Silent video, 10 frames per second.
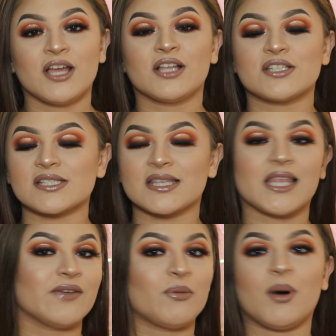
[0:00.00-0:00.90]
Just
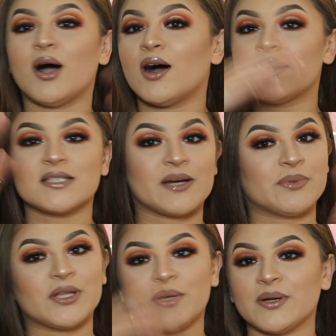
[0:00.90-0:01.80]
leave them all down
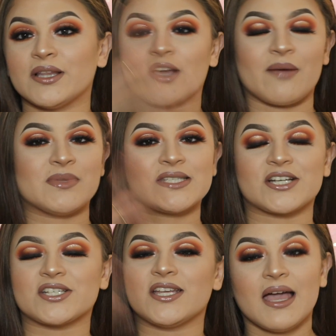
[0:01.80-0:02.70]
below in the comment
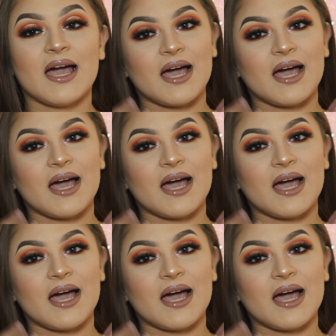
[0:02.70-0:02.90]
section.